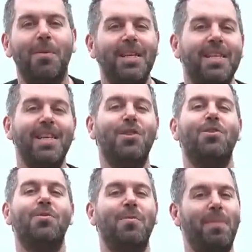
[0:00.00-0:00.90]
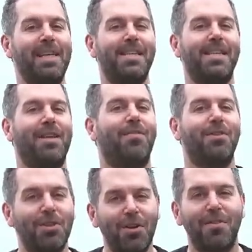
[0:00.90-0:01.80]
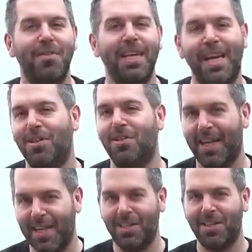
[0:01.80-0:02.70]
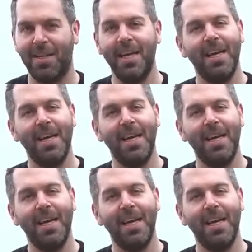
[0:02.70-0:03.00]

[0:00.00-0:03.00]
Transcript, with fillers: where we teach you the best in photography education.